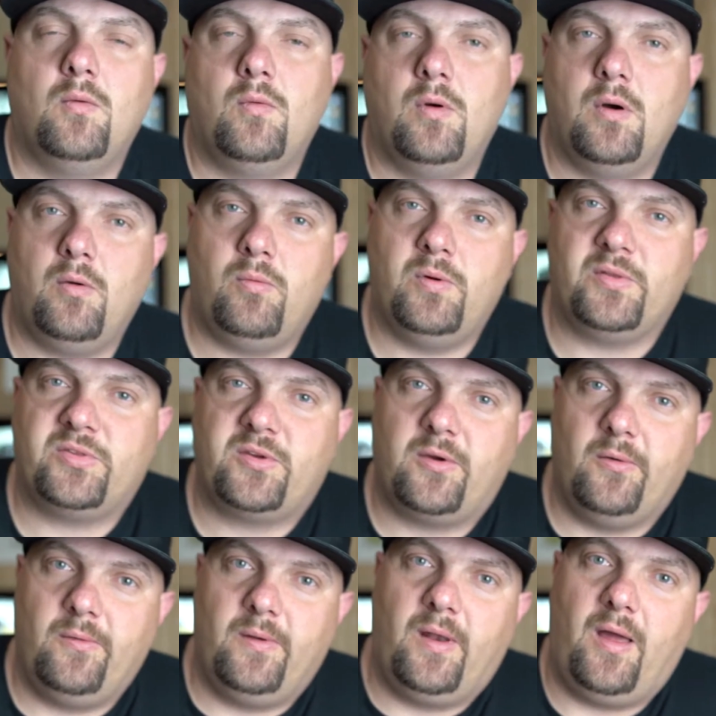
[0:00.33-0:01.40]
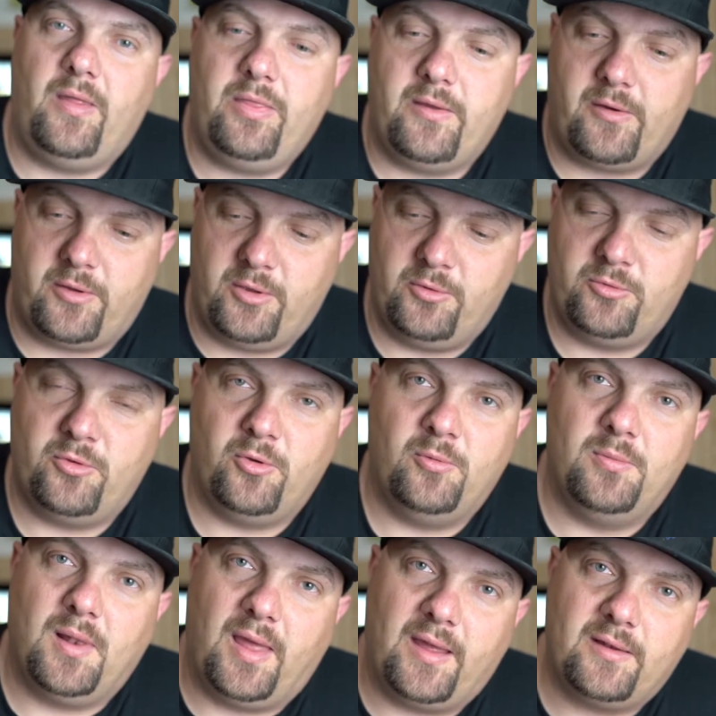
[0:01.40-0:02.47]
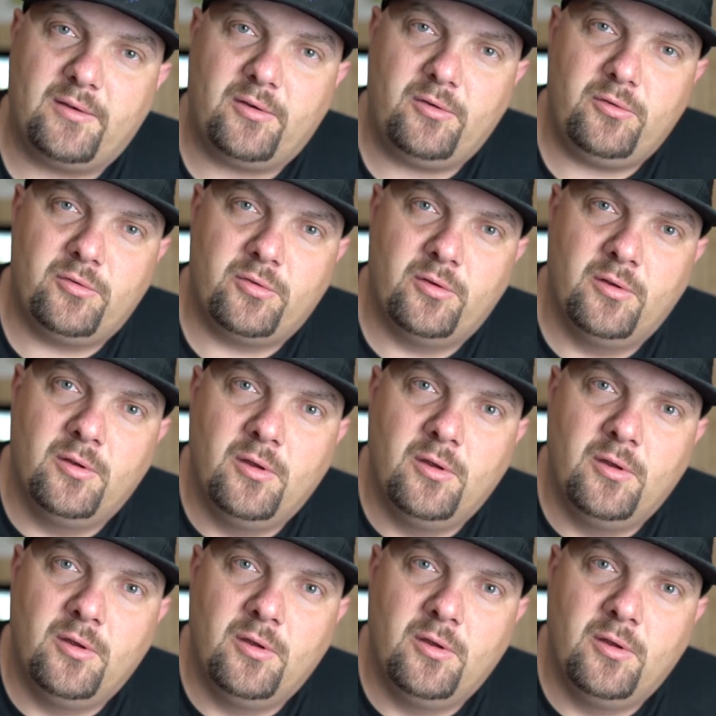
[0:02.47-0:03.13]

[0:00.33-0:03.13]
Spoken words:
Oh, what's going on there, YouTube landers?